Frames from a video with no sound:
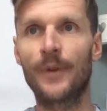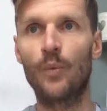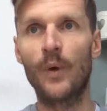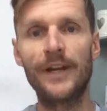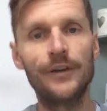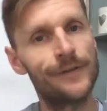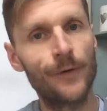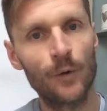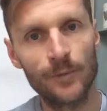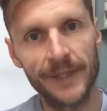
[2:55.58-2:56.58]
when you
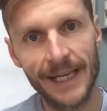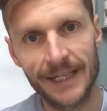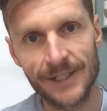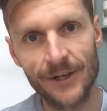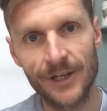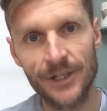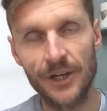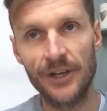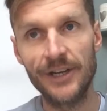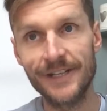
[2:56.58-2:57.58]
formed the
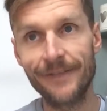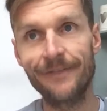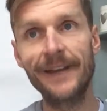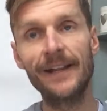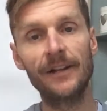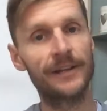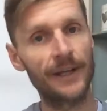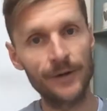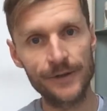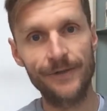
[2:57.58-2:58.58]
anxiety. You need to feel
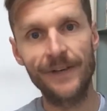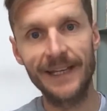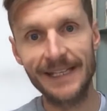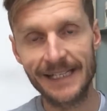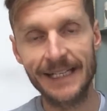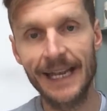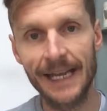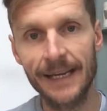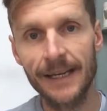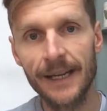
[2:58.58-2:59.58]
those fears
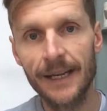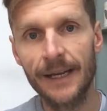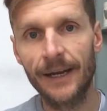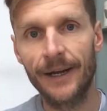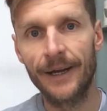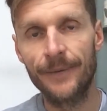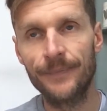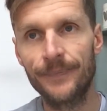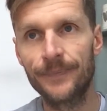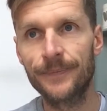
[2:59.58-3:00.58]
again.
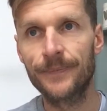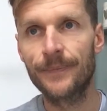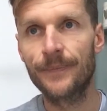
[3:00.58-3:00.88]
There's